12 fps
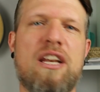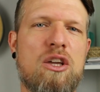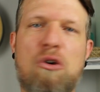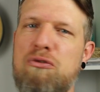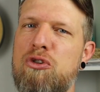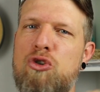any
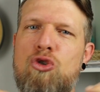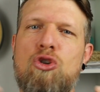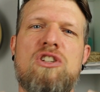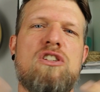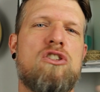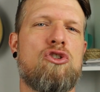of the
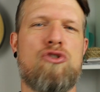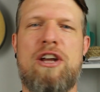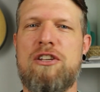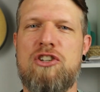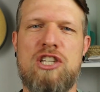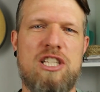good
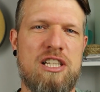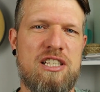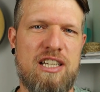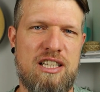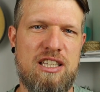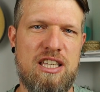strategies and
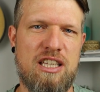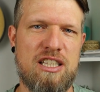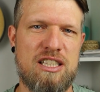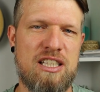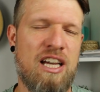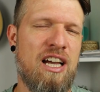
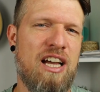techniques